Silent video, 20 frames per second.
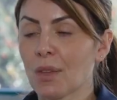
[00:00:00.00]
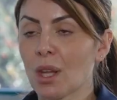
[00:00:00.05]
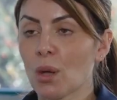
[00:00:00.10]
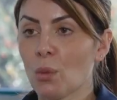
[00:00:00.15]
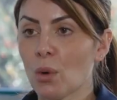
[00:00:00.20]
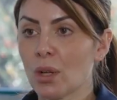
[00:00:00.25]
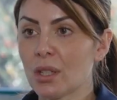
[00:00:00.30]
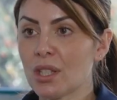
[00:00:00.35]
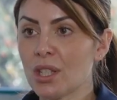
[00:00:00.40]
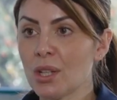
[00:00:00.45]

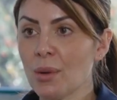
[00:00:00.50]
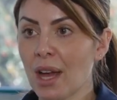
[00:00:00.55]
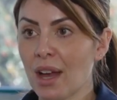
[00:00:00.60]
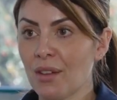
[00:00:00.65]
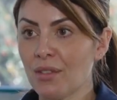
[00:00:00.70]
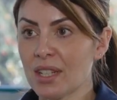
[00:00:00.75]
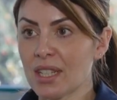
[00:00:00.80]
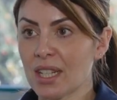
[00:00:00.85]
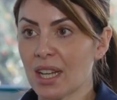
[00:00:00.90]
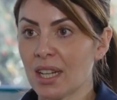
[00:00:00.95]
Once you
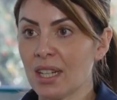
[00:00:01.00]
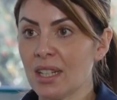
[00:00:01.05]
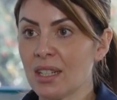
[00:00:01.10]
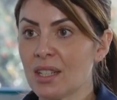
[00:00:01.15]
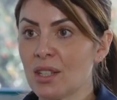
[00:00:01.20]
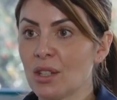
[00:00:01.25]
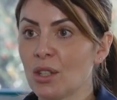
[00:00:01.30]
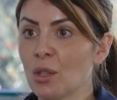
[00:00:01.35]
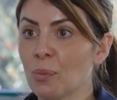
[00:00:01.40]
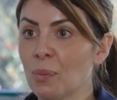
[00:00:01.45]
have a
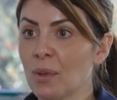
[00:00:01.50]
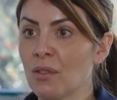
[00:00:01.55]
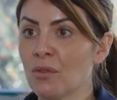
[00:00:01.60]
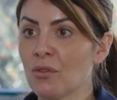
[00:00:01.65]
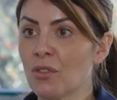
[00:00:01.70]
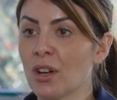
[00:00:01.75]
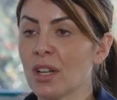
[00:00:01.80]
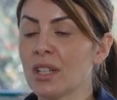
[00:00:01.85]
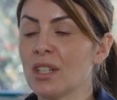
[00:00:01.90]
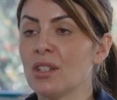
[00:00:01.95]
date, you'll be
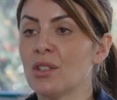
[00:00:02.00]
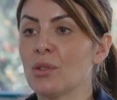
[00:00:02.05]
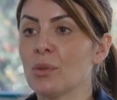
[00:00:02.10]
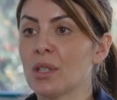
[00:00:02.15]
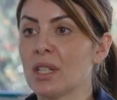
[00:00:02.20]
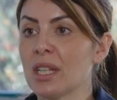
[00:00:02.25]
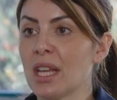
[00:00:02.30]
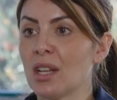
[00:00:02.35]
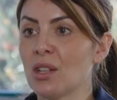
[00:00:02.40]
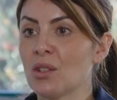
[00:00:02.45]
invited to
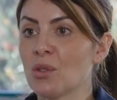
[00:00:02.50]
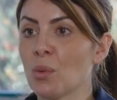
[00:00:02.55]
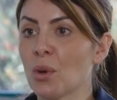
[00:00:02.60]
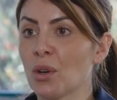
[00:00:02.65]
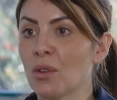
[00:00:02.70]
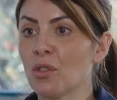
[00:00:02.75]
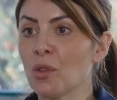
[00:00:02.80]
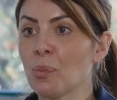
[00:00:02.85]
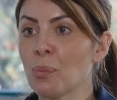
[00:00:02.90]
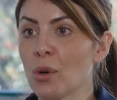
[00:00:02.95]
attend one
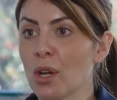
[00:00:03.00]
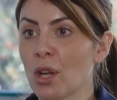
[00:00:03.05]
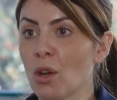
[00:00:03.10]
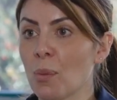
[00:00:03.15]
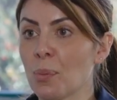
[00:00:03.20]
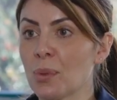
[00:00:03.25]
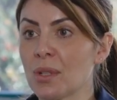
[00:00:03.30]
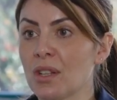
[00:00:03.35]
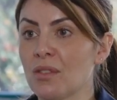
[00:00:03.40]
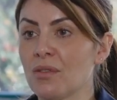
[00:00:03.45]
of the
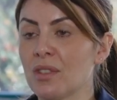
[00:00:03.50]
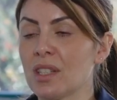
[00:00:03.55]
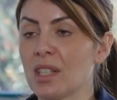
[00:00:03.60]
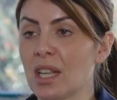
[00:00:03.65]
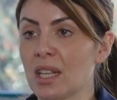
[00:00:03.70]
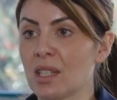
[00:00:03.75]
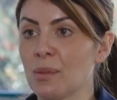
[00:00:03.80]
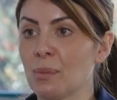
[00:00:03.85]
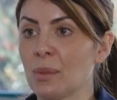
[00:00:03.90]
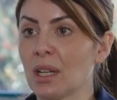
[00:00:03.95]
pre-operative
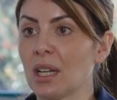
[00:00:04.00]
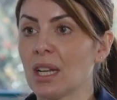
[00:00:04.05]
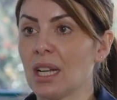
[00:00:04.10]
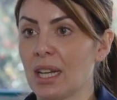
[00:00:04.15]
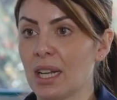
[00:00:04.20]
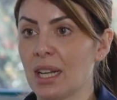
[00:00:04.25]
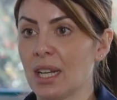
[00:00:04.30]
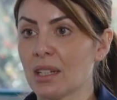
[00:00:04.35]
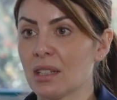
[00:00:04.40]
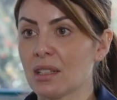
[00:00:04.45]
assessment
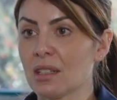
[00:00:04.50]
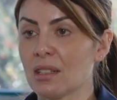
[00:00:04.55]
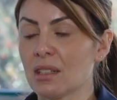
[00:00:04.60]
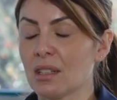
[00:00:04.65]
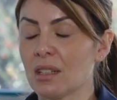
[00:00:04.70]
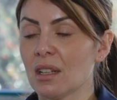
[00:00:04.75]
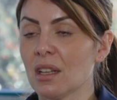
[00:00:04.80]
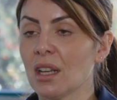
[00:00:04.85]
clinics.